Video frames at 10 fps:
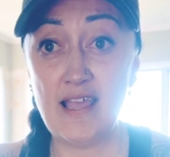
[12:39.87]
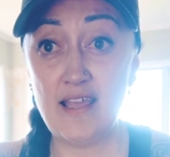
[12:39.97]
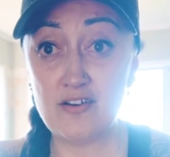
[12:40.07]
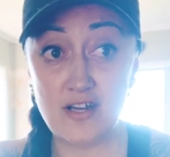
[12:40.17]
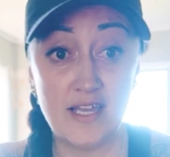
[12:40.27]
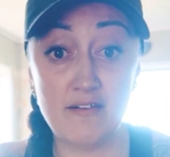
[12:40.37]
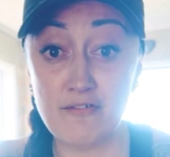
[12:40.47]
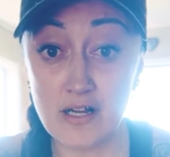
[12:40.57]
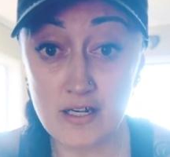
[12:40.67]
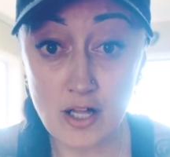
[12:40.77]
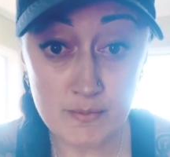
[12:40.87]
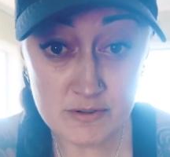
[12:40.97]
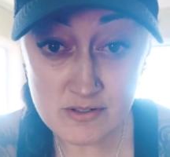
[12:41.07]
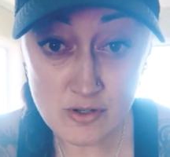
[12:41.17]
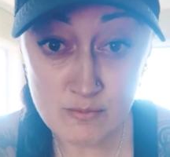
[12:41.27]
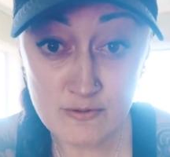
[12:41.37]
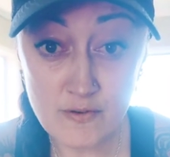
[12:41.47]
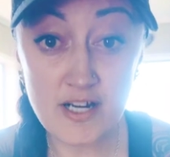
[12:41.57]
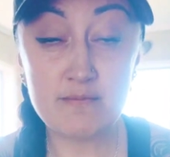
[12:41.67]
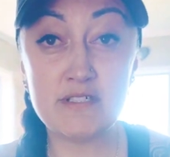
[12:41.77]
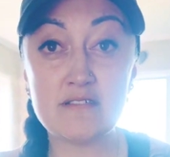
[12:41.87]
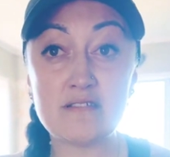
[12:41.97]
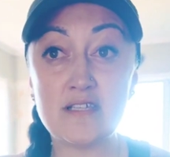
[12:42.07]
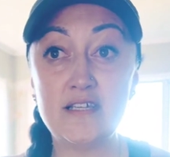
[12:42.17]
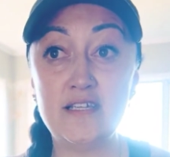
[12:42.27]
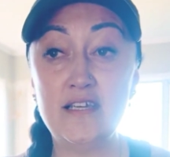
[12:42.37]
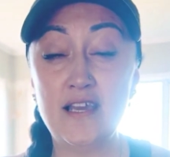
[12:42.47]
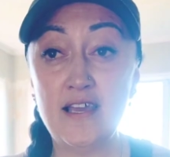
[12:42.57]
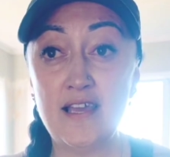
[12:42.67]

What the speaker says: and I have liposomal vitamin C.